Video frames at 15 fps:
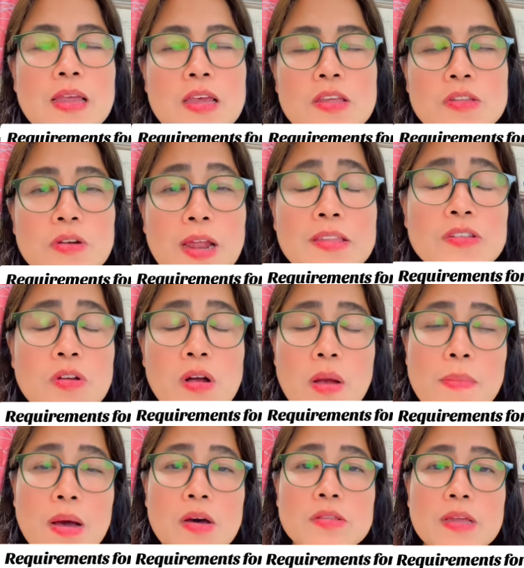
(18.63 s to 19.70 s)
So let's talk
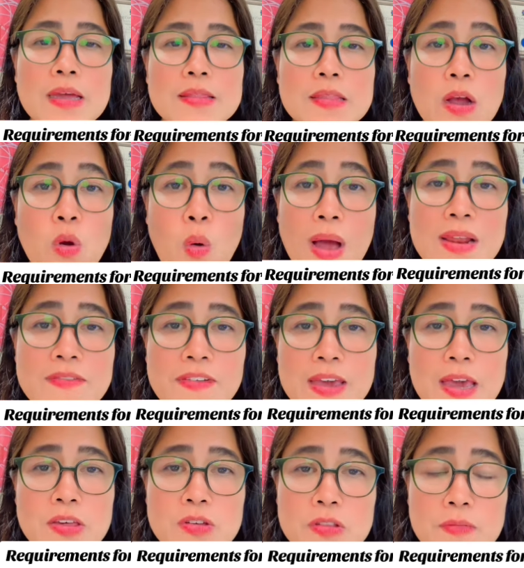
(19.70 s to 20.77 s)
about the
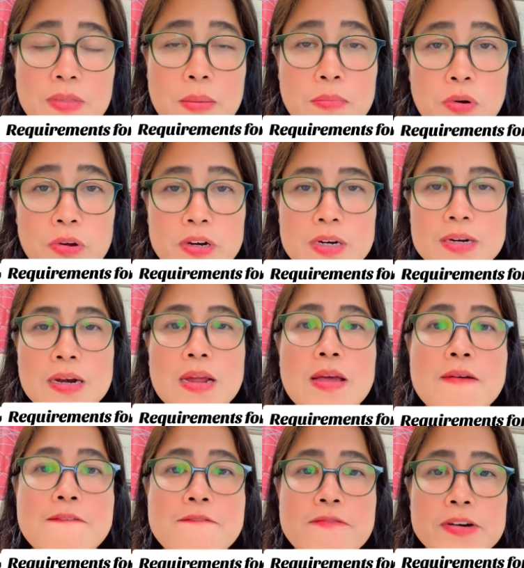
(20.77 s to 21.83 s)
qualification of the employer.
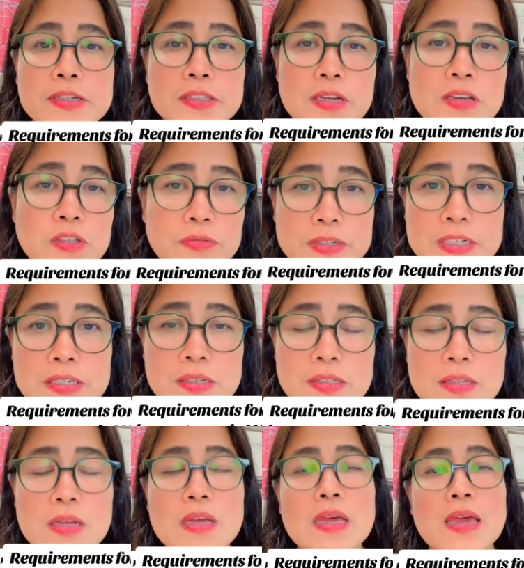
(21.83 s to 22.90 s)
First things
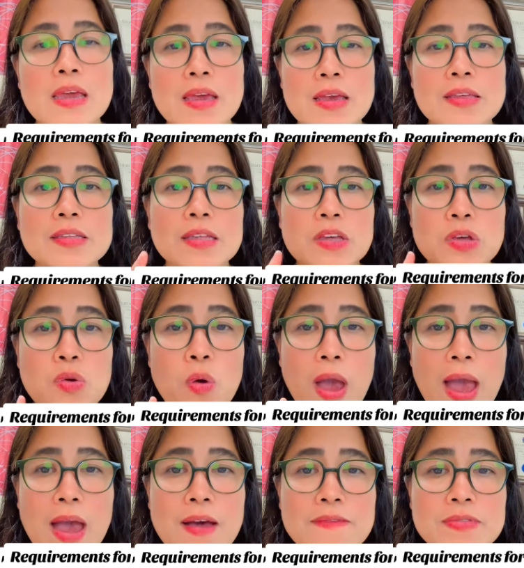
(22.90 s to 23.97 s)
first is you
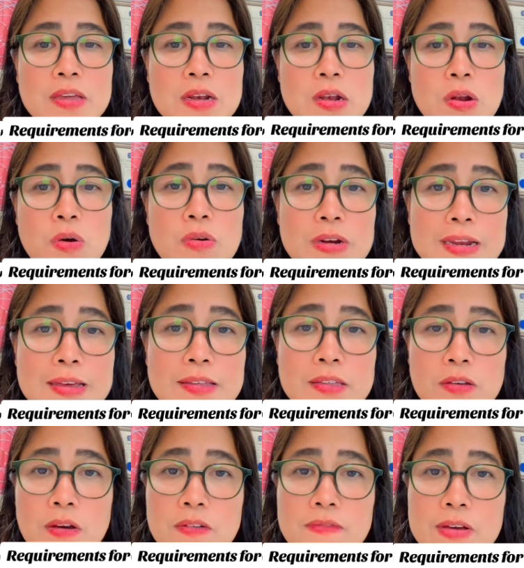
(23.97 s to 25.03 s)
have the
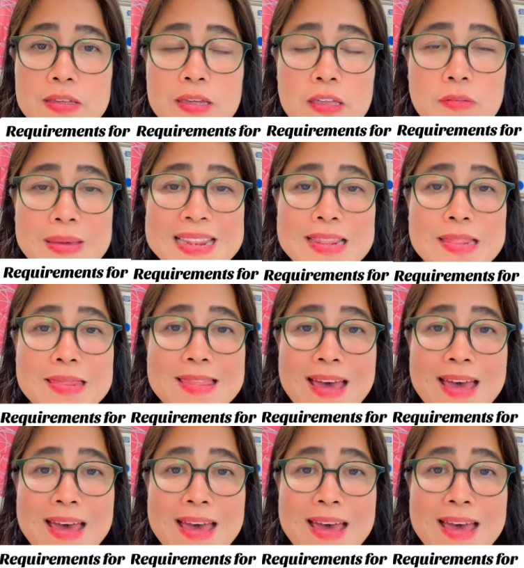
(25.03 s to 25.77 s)
notice of assessment.